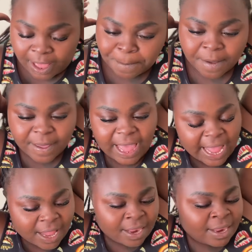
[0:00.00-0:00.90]
Mimi,
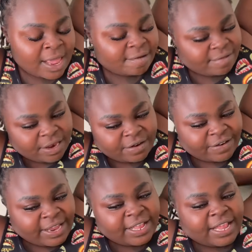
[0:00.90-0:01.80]
I love the
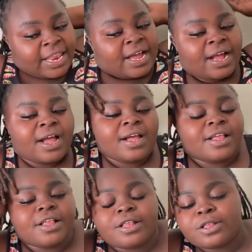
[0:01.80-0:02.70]
dress. Inakaa
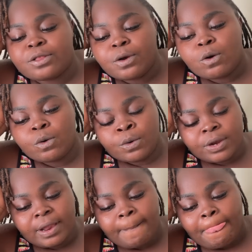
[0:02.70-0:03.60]
so good.
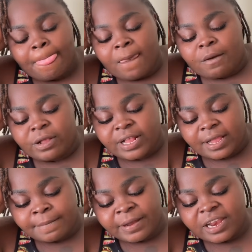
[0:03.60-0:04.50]
Kwanza
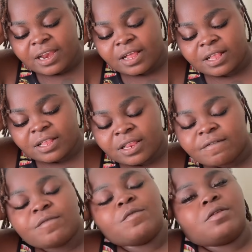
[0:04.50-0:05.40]
kipata na
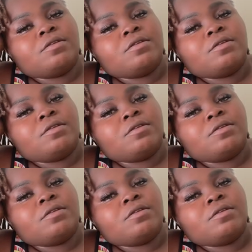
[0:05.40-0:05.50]
zile...